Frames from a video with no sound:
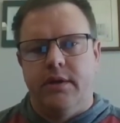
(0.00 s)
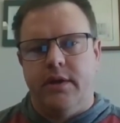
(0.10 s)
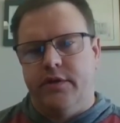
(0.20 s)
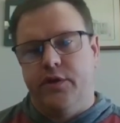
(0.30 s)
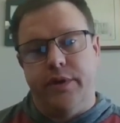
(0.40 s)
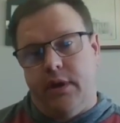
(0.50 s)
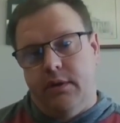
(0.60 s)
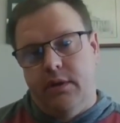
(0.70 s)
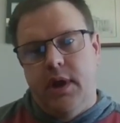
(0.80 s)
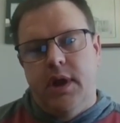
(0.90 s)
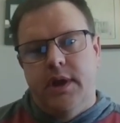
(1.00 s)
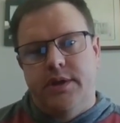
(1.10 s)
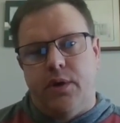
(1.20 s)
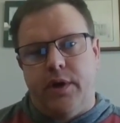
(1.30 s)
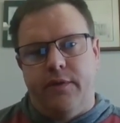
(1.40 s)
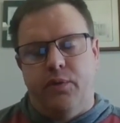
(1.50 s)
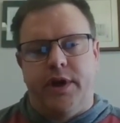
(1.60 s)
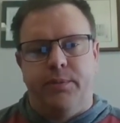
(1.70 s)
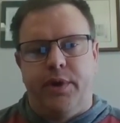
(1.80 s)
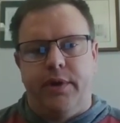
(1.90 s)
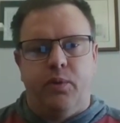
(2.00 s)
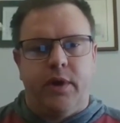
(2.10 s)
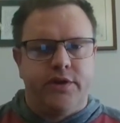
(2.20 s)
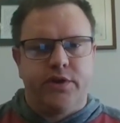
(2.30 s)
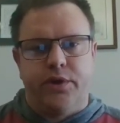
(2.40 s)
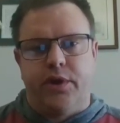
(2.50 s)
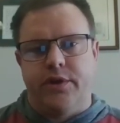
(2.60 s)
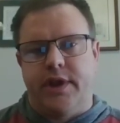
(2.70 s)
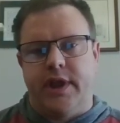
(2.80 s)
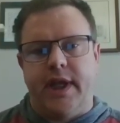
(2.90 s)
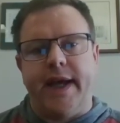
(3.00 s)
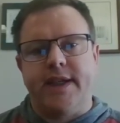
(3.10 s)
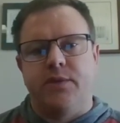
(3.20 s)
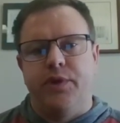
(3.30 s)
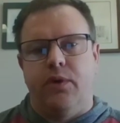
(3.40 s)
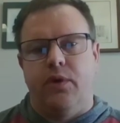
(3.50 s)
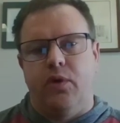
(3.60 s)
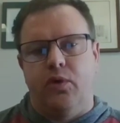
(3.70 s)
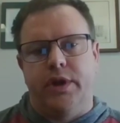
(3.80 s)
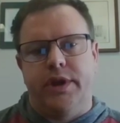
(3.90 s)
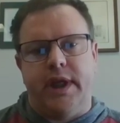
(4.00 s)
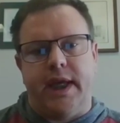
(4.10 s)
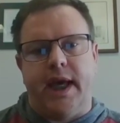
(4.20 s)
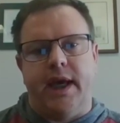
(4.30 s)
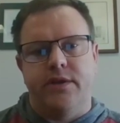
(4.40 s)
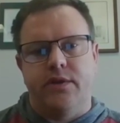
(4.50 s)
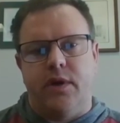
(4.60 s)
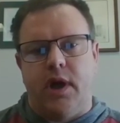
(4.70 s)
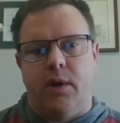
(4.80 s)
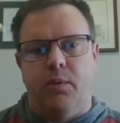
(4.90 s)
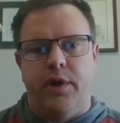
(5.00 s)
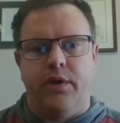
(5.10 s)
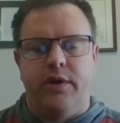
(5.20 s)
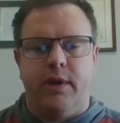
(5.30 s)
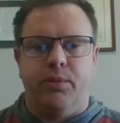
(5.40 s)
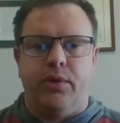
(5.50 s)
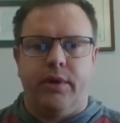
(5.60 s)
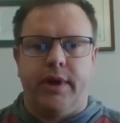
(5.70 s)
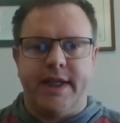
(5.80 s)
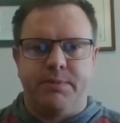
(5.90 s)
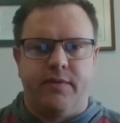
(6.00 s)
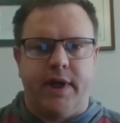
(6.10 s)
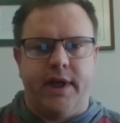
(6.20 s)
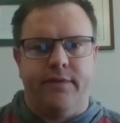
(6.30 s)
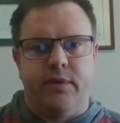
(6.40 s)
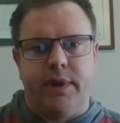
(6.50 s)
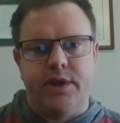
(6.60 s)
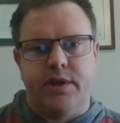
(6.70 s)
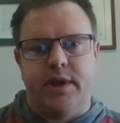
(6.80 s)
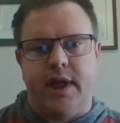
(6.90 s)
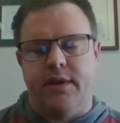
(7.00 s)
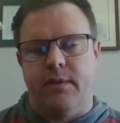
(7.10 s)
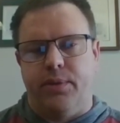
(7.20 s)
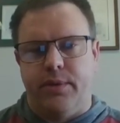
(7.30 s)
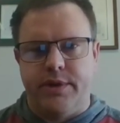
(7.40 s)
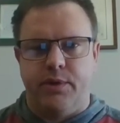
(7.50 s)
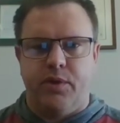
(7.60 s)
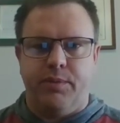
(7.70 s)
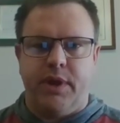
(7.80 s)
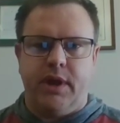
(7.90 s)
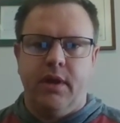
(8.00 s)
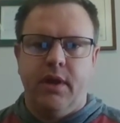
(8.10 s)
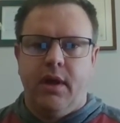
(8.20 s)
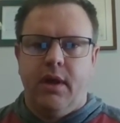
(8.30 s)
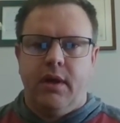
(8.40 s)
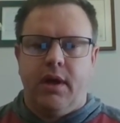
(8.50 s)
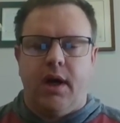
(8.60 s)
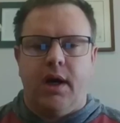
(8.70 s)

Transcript: school year. So if we're comparing one school year to the next, we are looking at whether the employer has provided information that the person would be